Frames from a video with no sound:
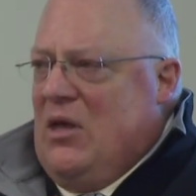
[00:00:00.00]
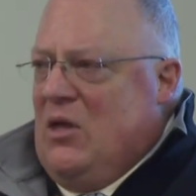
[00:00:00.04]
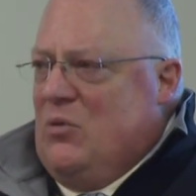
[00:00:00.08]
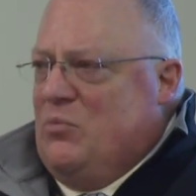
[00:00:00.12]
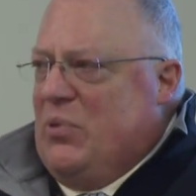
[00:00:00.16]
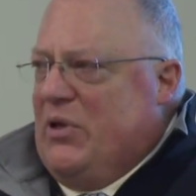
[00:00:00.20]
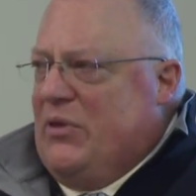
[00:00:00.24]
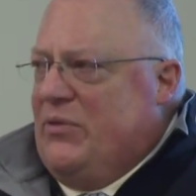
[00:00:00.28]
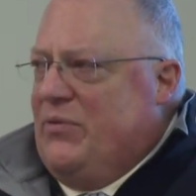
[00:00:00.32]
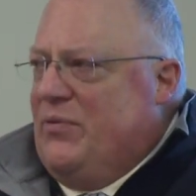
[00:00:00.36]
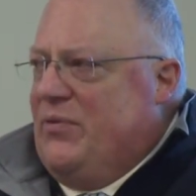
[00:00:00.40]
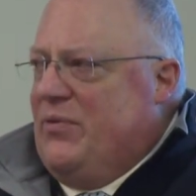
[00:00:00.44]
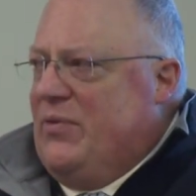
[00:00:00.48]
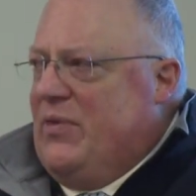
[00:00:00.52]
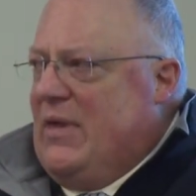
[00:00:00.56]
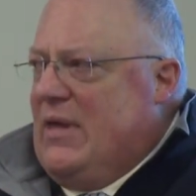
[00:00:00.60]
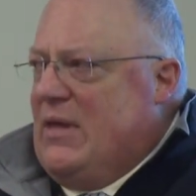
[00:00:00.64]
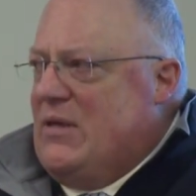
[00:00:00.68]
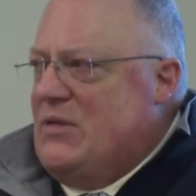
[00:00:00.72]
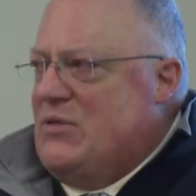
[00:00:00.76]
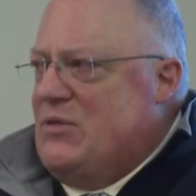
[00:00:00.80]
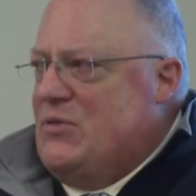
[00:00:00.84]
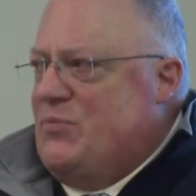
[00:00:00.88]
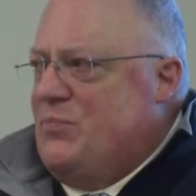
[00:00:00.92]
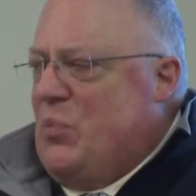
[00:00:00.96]
but
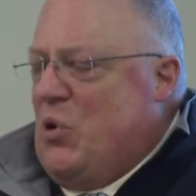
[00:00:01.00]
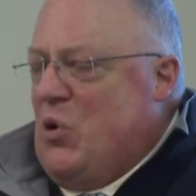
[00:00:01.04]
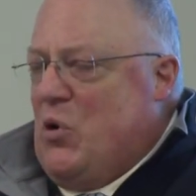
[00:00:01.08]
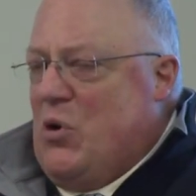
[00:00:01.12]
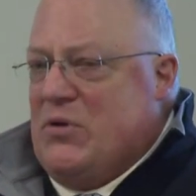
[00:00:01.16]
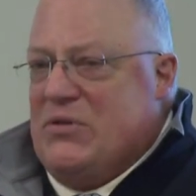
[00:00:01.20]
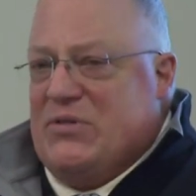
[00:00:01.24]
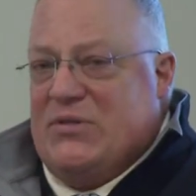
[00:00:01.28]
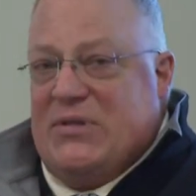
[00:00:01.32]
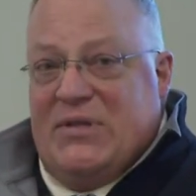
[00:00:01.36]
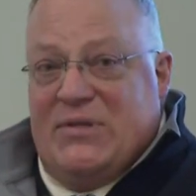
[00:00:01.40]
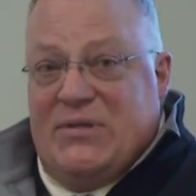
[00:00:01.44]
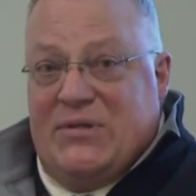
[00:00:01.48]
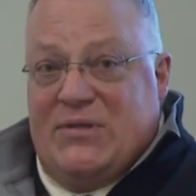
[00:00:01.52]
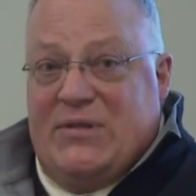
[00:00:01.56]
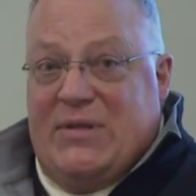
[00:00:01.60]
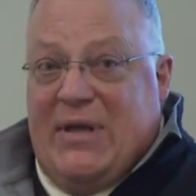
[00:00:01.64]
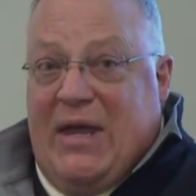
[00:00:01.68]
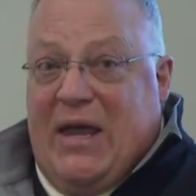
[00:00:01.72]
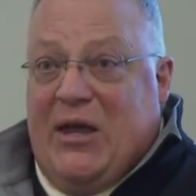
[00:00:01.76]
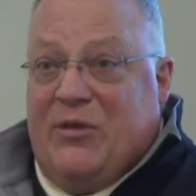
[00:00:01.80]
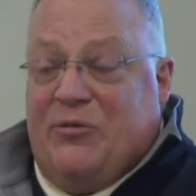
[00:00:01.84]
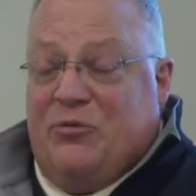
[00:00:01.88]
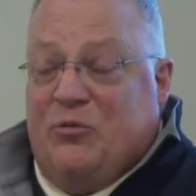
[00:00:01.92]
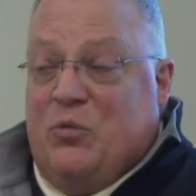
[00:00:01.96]
this person's
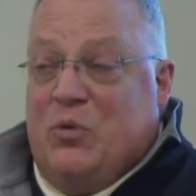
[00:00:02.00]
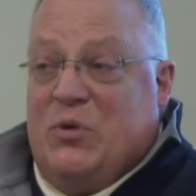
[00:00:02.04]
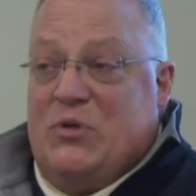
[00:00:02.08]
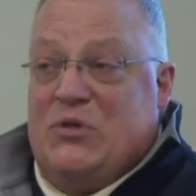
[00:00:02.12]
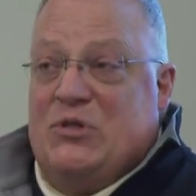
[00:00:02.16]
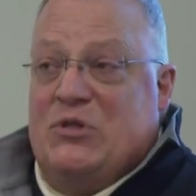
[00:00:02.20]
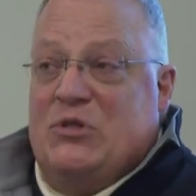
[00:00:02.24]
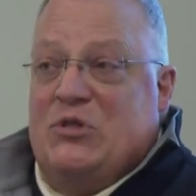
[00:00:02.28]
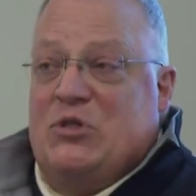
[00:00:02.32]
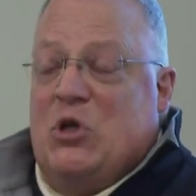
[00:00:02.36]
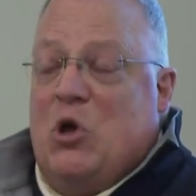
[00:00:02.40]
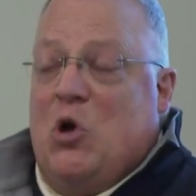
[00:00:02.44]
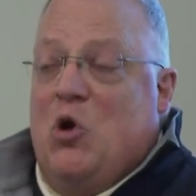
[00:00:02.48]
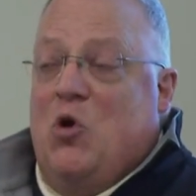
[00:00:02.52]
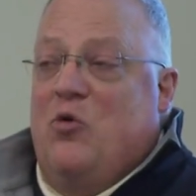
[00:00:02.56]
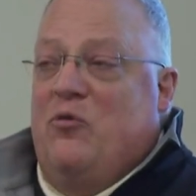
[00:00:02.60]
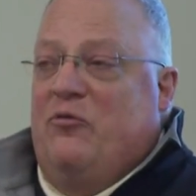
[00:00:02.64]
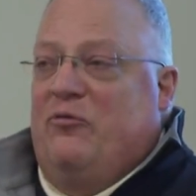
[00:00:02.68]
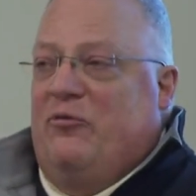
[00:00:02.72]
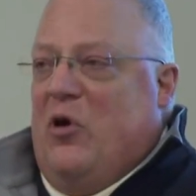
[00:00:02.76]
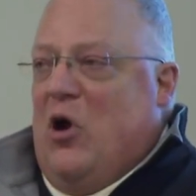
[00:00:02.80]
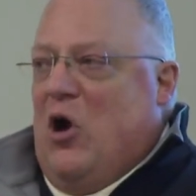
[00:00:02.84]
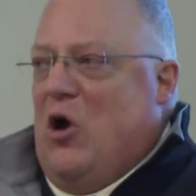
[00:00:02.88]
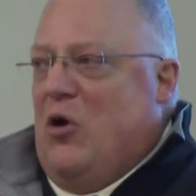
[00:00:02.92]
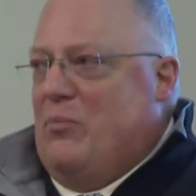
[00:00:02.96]
death was so
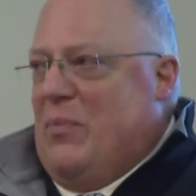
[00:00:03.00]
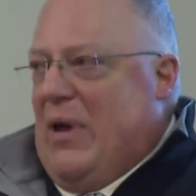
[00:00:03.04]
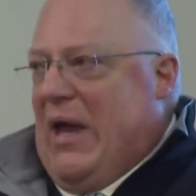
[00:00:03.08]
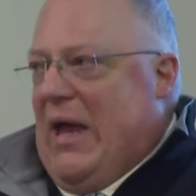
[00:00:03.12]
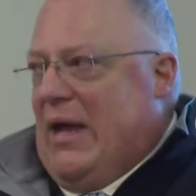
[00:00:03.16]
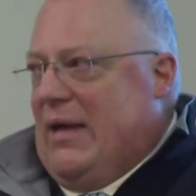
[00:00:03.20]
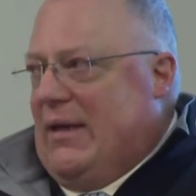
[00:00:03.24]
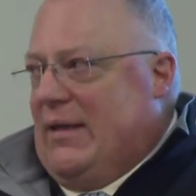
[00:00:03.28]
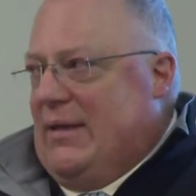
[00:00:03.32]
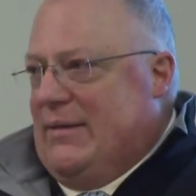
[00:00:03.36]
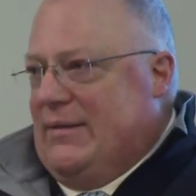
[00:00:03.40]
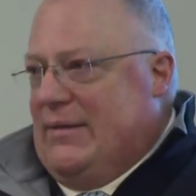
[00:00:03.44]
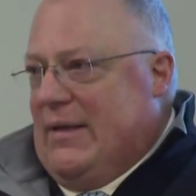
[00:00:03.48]
far back in